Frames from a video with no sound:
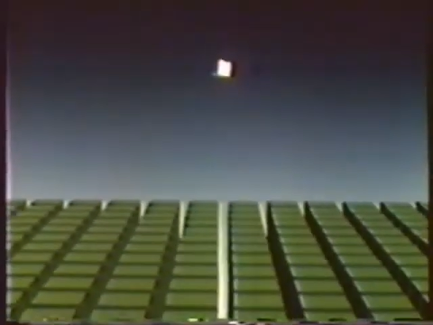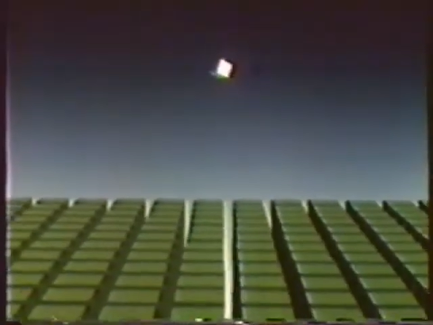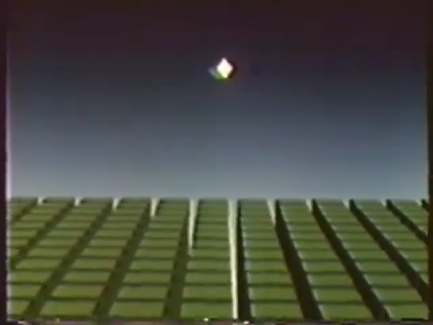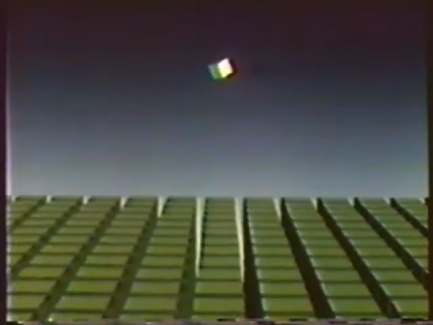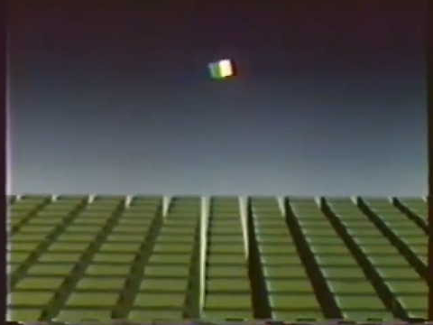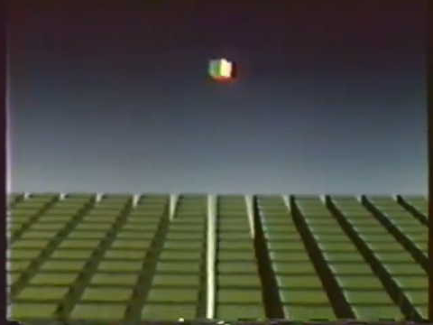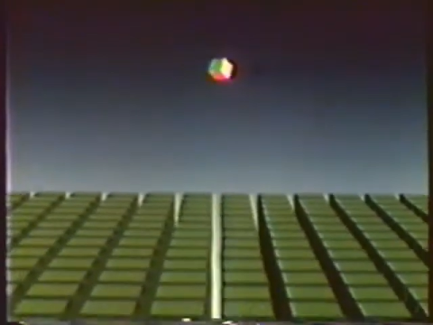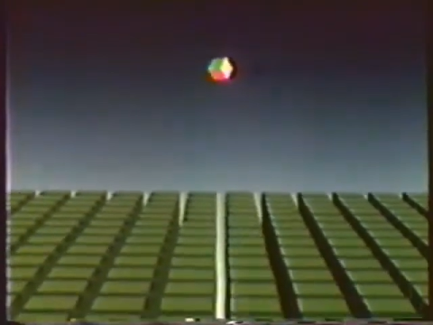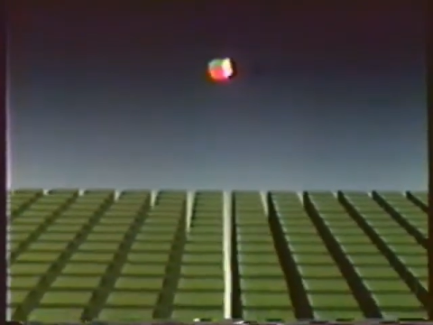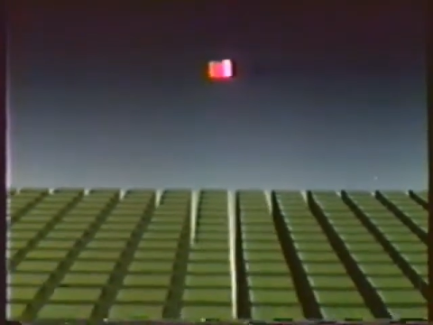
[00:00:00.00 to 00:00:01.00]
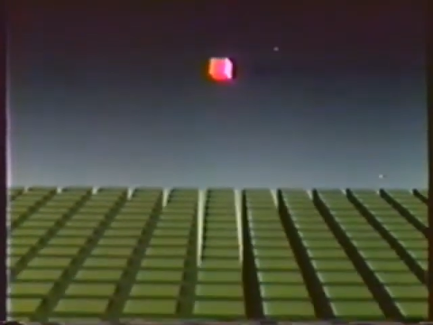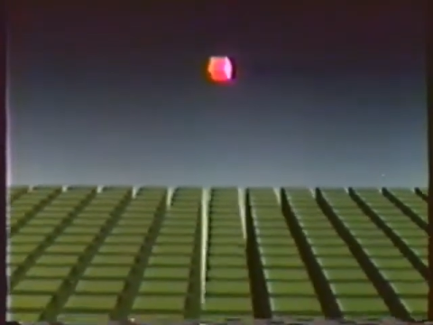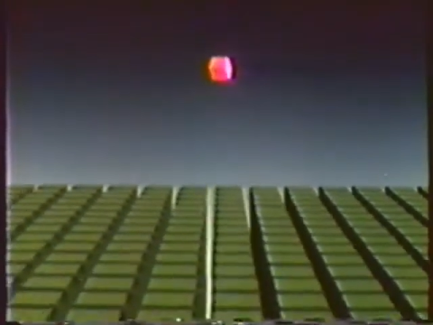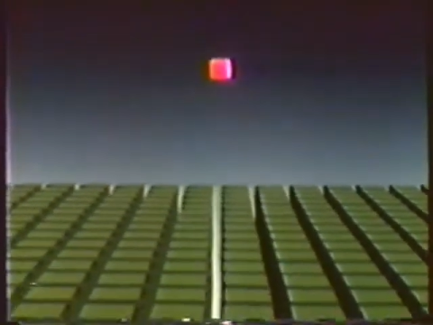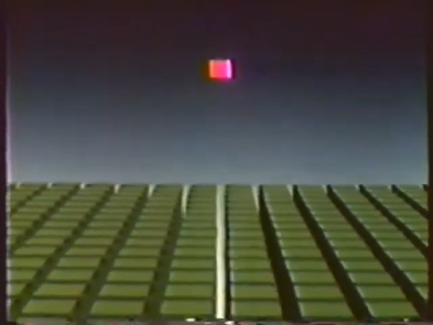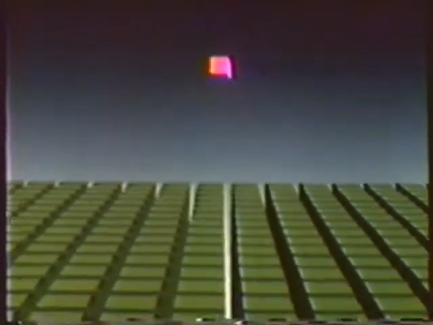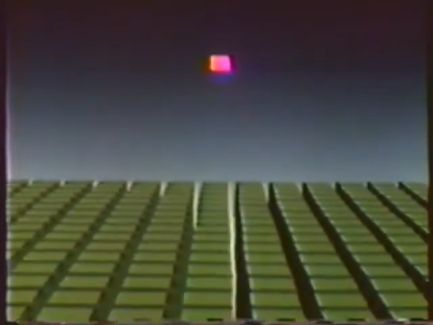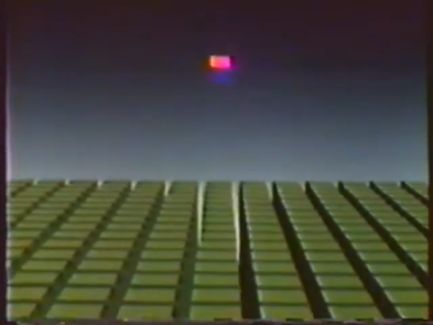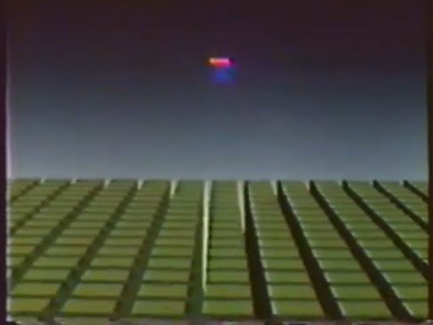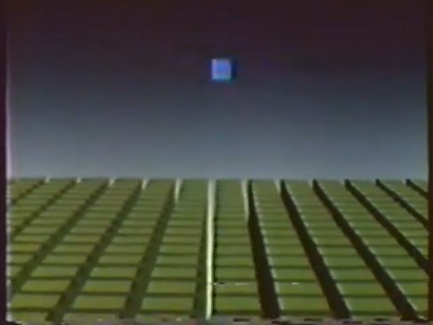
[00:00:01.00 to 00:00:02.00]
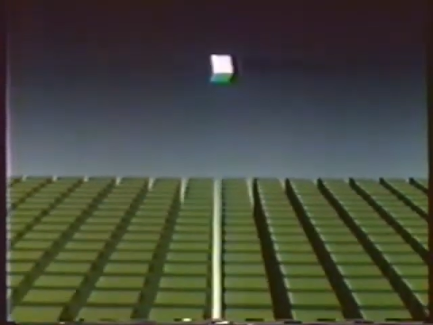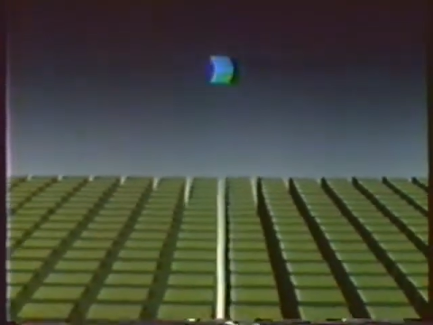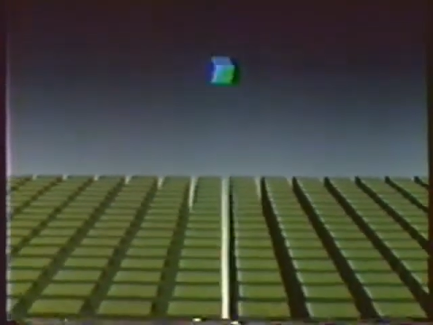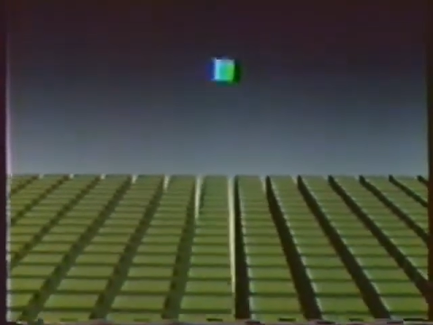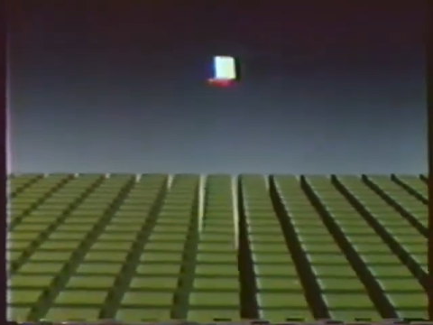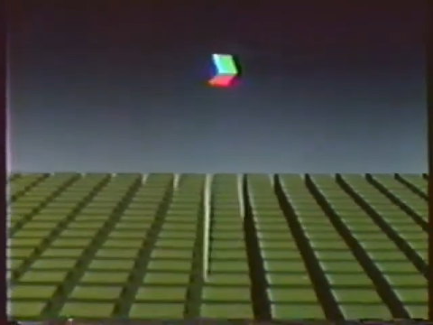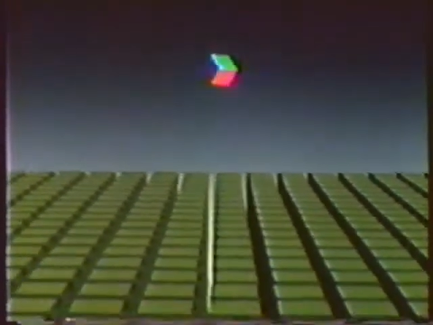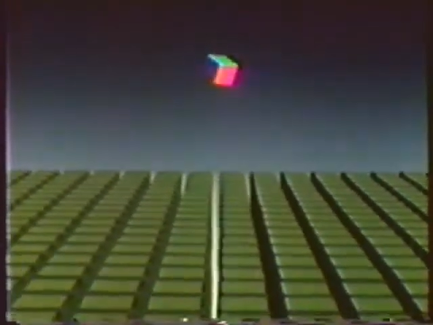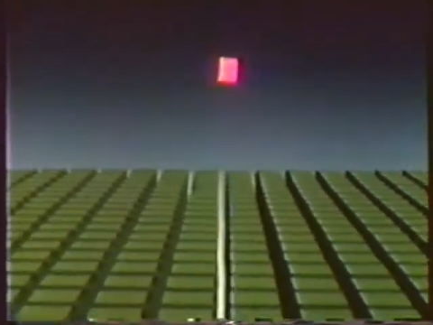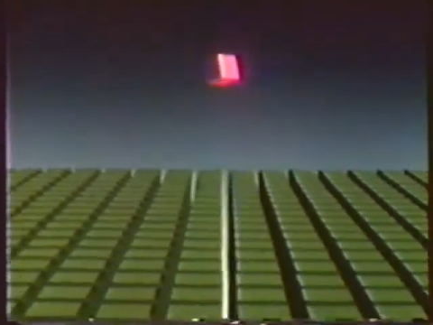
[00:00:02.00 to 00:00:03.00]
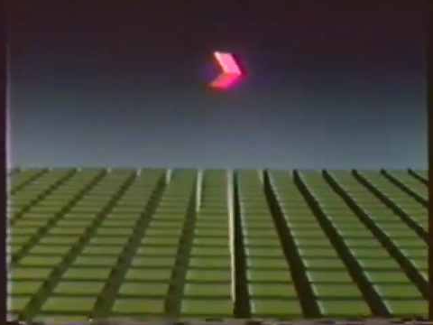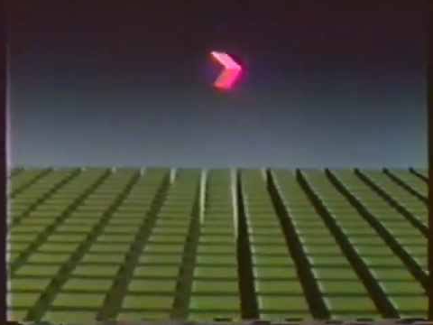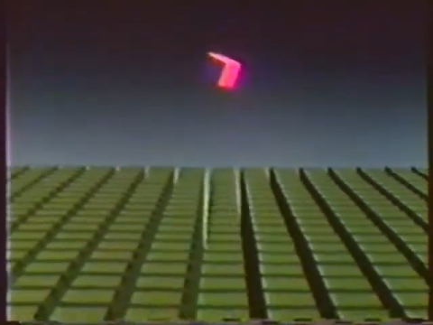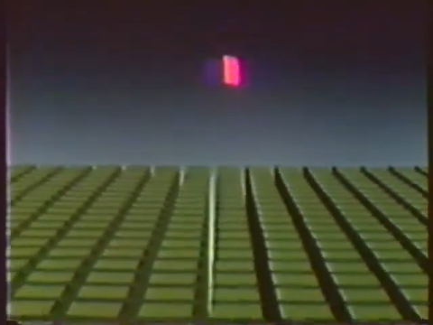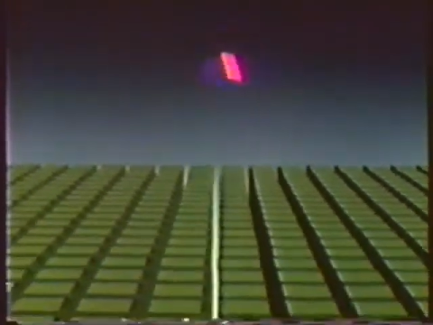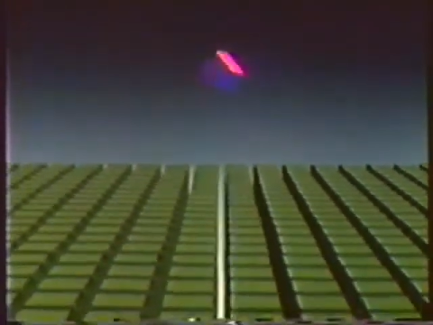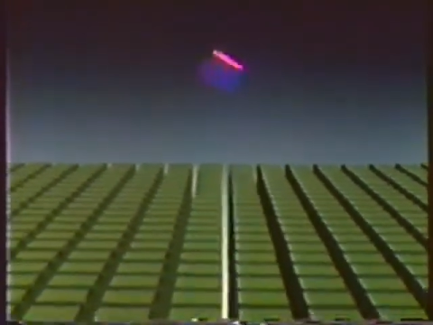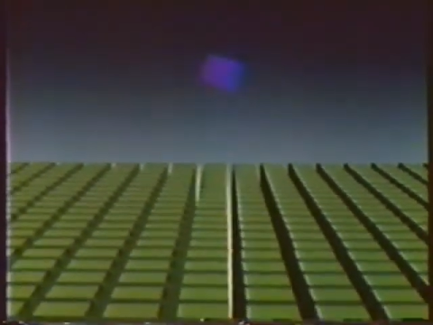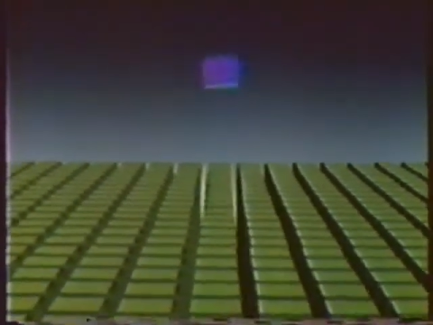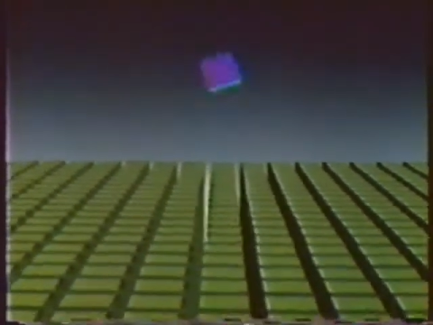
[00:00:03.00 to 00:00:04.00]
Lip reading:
Nobody's mouth can be seen.